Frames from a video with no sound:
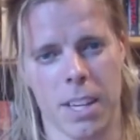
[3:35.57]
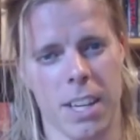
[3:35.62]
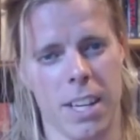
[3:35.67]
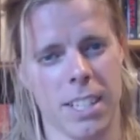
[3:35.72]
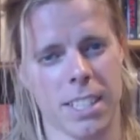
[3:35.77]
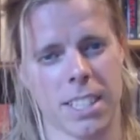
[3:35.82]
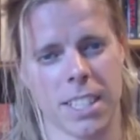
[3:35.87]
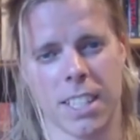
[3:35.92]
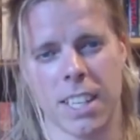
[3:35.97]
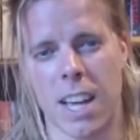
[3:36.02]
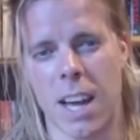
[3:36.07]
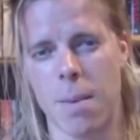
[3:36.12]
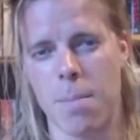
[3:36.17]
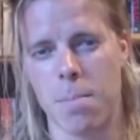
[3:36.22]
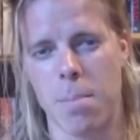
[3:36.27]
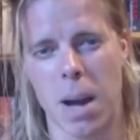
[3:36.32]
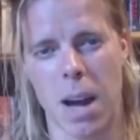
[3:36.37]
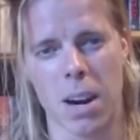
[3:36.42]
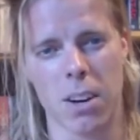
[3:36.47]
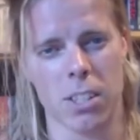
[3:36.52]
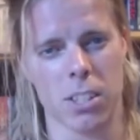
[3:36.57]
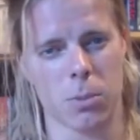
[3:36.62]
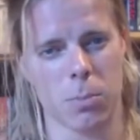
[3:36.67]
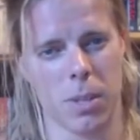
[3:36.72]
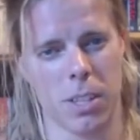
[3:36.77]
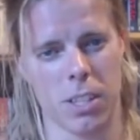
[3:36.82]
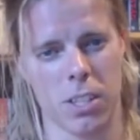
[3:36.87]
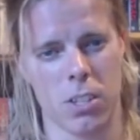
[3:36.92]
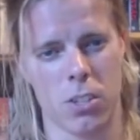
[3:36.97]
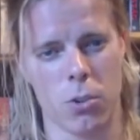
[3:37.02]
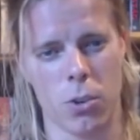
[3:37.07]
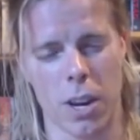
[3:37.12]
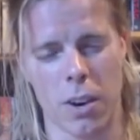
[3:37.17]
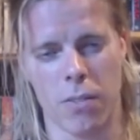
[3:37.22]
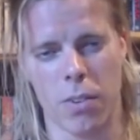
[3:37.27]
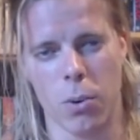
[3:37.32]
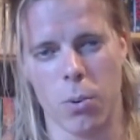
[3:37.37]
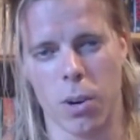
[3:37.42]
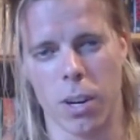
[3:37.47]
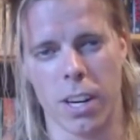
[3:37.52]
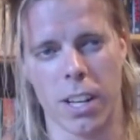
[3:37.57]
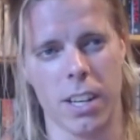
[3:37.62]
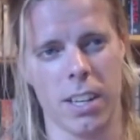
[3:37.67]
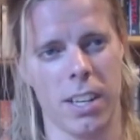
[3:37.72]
It is an embarrassment to everyone.